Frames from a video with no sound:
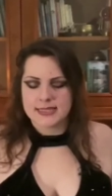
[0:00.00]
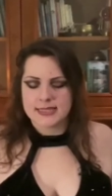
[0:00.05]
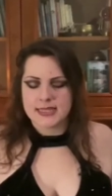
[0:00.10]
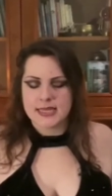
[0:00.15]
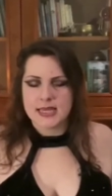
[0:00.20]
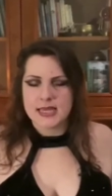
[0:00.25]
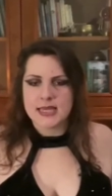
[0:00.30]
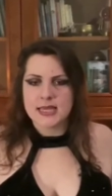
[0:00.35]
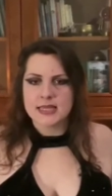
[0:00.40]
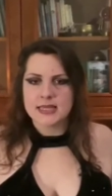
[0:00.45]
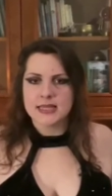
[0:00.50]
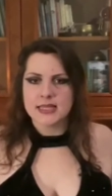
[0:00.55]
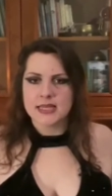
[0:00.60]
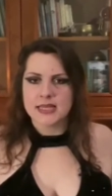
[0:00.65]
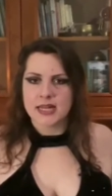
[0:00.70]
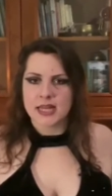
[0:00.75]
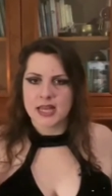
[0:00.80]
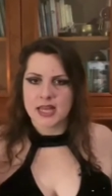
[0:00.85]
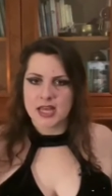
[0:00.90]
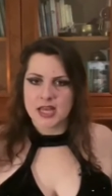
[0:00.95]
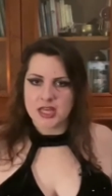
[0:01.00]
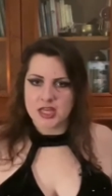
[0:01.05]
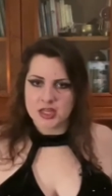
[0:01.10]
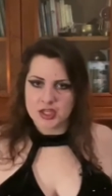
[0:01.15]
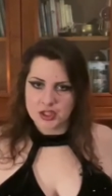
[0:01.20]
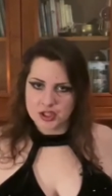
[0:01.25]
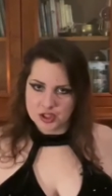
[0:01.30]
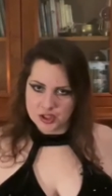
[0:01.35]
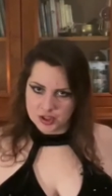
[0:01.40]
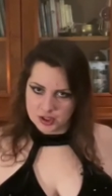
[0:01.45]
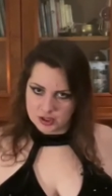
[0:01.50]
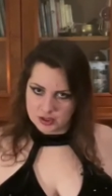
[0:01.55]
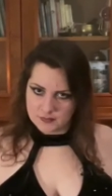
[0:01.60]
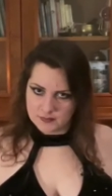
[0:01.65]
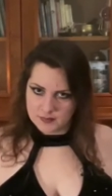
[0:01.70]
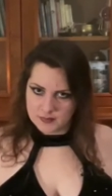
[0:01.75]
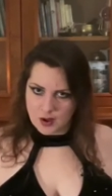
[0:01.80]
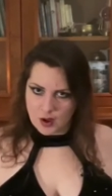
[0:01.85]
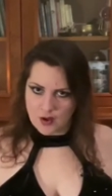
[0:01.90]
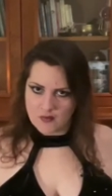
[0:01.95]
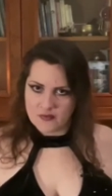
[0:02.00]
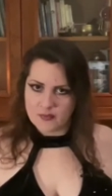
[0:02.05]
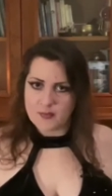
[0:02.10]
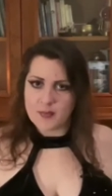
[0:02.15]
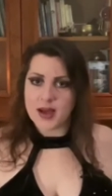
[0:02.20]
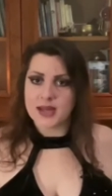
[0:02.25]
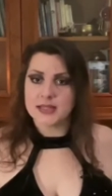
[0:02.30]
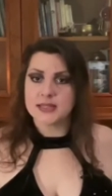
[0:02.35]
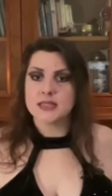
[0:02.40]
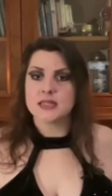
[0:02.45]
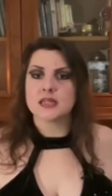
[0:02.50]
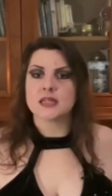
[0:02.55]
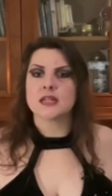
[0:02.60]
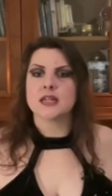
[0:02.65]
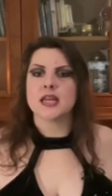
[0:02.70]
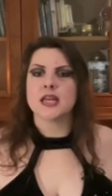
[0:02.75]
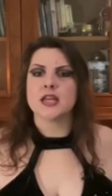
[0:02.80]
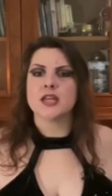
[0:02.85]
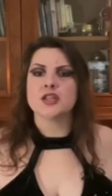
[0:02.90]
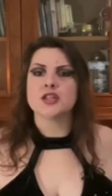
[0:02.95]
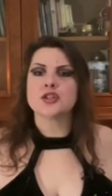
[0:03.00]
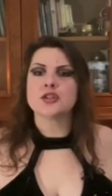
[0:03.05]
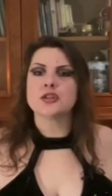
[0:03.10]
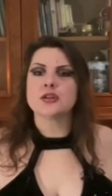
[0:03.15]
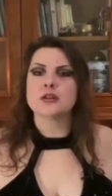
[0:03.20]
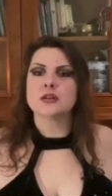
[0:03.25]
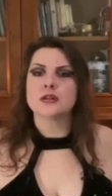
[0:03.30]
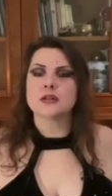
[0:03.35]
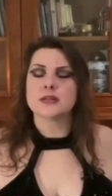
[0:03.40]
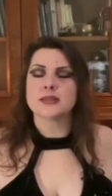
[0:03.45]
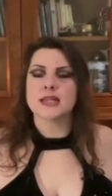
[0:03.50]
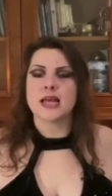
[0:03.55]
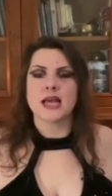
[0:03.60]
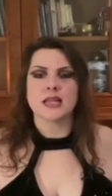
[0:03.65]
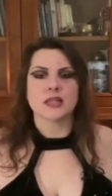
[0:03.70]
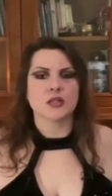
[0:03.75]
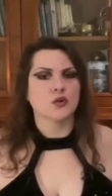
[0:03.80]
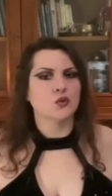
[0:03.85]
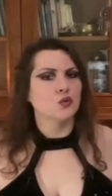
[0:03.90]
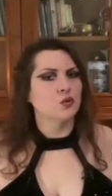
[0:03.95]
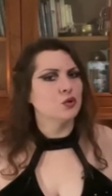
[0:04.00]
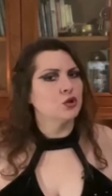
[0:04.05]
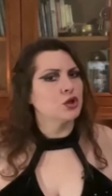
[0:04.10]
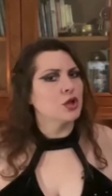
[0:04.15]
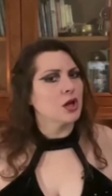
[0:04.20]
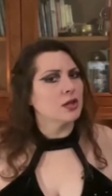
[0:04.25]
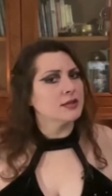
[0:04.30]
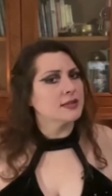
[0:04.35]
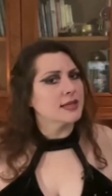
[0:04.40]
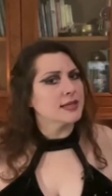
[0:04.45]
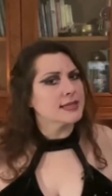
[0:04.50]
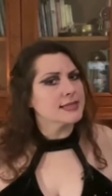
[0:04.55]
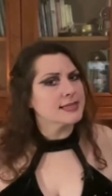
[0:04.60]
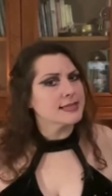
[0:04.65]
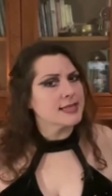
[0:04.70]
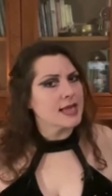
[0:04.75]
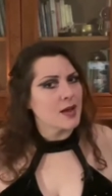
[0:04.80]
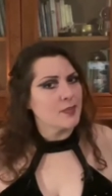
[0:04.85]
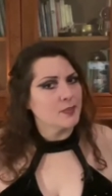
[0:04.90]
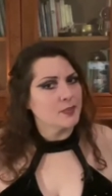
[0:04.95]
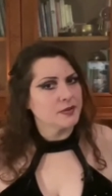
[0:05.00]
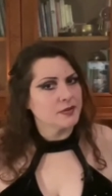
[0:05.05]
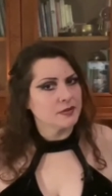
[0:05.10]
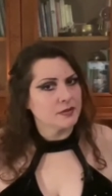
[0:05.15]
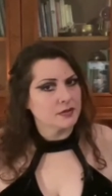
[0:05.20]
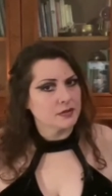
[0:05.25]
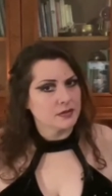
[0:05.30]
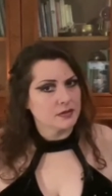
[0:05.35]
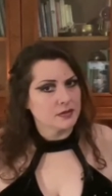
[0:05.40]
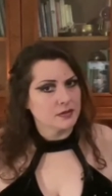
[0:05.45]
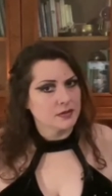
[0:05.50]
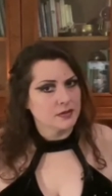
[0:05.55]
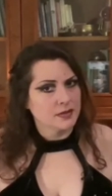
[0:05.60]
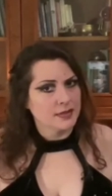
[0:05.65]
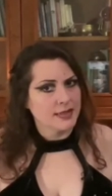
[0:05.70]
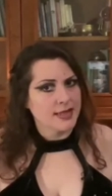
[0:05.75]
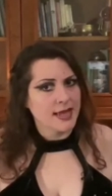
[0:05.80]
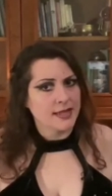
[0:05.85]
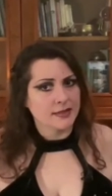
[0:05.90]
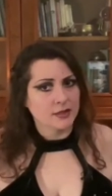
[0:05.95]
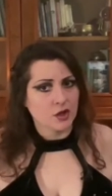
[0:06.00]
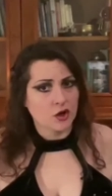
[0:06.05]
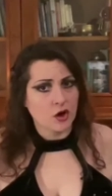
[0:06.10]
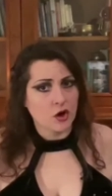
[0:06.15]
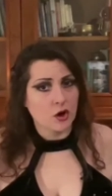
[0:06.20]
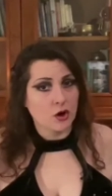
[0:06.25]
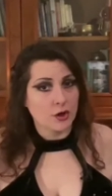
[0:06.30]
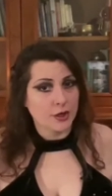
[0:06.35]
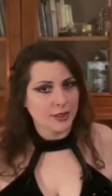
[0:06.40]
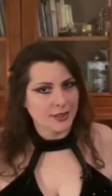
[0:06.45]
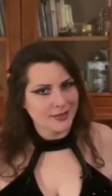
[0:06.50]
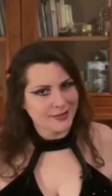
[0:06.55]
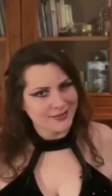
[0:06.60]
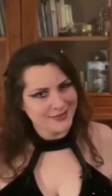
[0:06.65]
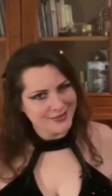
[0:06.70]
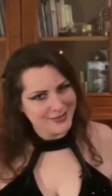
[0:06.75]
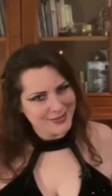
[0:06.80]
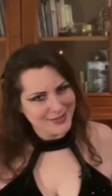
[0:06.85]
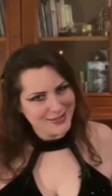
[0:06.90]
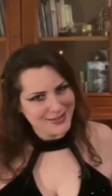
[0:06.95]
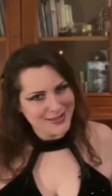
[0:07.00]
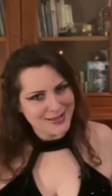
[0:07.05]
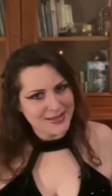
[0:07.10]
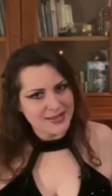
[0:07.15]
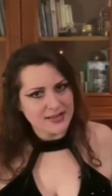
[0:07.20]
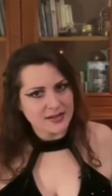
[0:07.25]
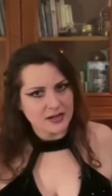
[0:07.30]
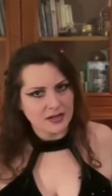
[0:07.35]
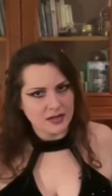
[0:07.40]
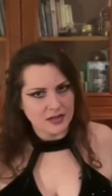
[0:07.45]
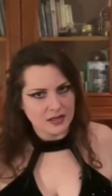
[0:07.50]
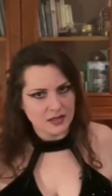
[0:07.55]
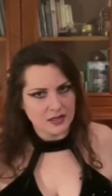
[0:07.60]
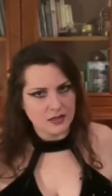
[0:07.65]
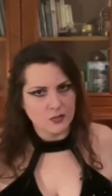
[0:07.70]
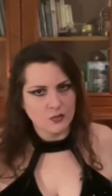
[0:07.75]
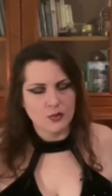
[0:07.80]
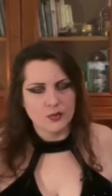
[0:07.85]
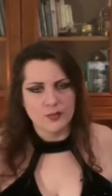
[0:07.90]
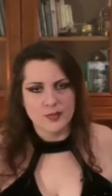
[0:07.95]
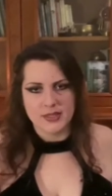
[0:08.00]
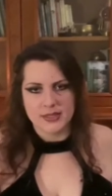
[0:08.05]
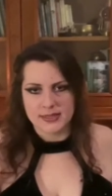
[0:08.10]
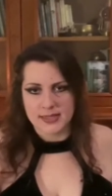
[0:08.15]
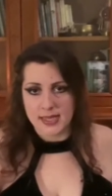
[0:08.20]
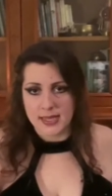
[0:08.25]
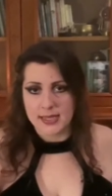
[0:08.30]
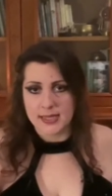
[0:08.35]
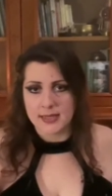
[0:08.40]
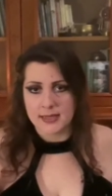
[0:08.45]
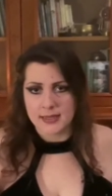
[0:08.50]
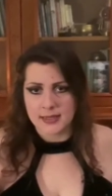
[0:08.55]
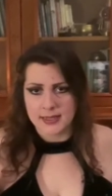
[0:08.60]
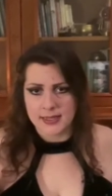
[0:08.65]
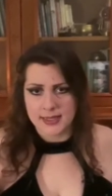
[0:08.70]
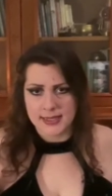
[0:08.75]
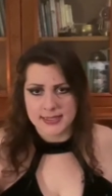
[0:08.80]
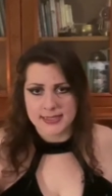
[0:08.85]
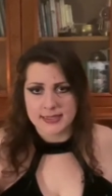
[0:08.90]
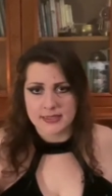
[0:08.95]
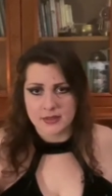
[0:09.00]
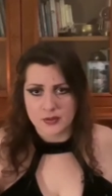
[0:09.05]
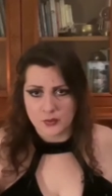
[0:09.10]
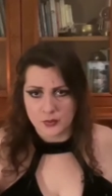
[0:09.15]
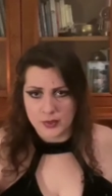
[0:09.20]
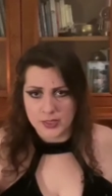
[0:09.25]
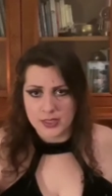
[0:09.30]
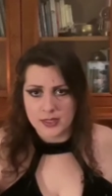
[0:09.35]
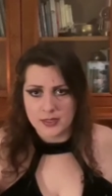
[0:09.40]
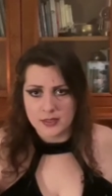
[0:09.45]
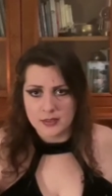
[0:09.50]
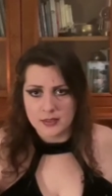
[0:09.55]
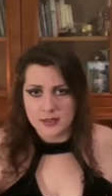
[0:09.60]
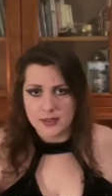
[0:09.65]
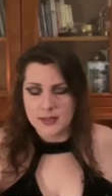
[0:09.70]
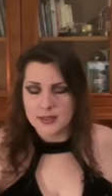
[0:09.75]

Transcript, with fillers: Seeing the rage of Mother Nature that could not accept that Core, the girl, would be taken against her will,